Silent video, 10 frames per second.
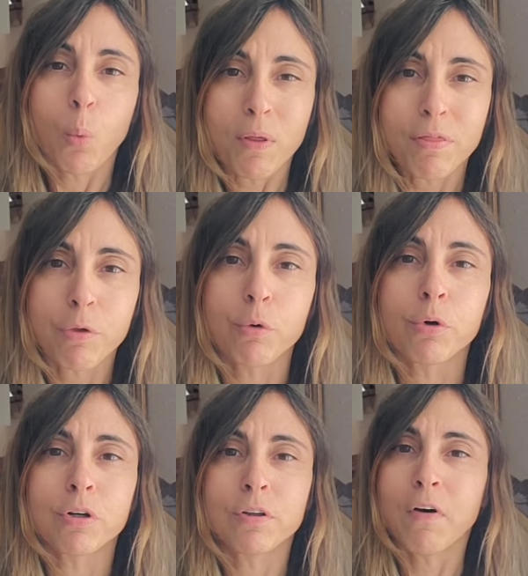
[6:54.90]
with
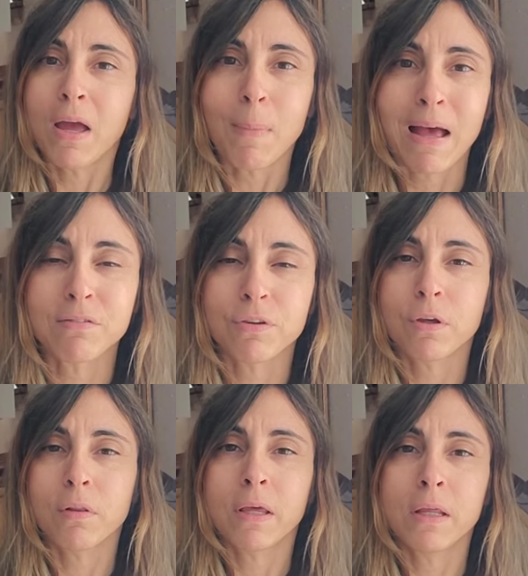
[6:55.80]
your divine
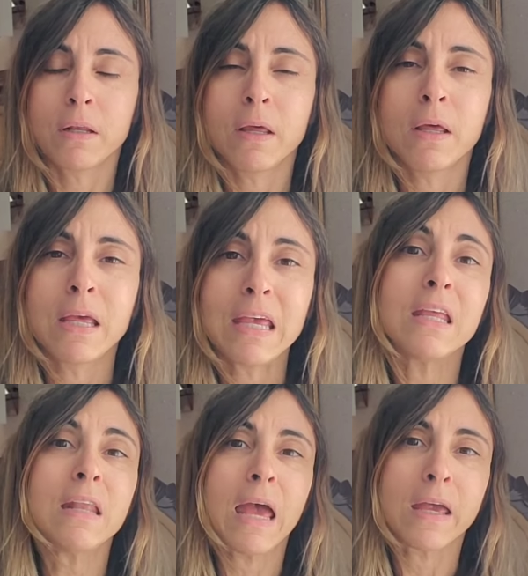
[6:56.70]
masculine
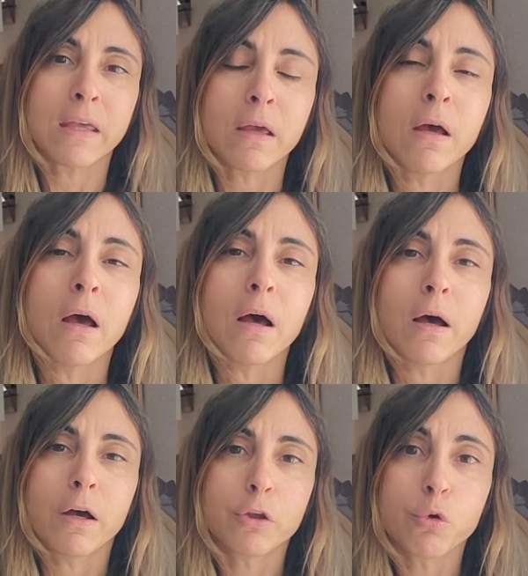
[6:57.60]
in a
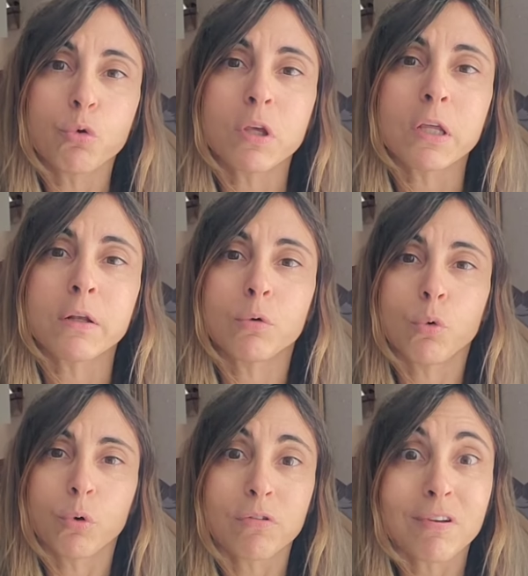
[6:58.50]
union
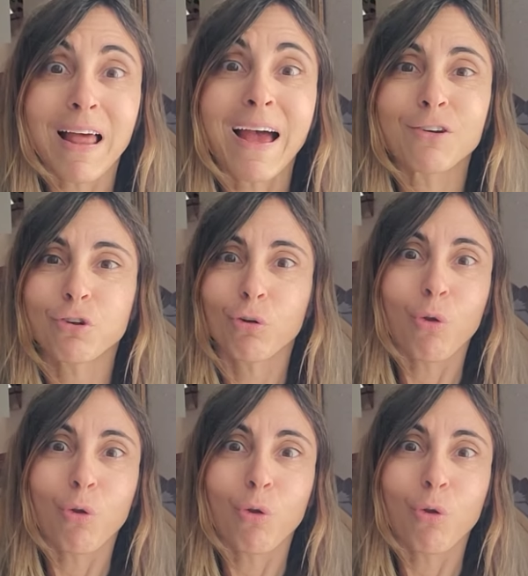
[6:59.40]
or slash